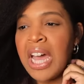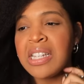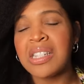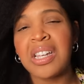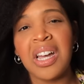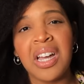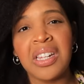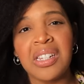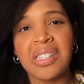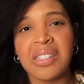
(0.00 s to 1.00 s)
As a
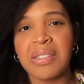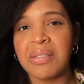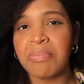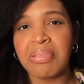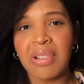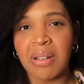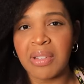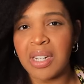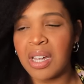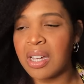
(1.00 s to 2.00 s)
kindness?
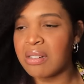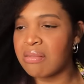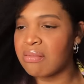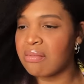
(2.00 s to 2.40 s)
Probably not.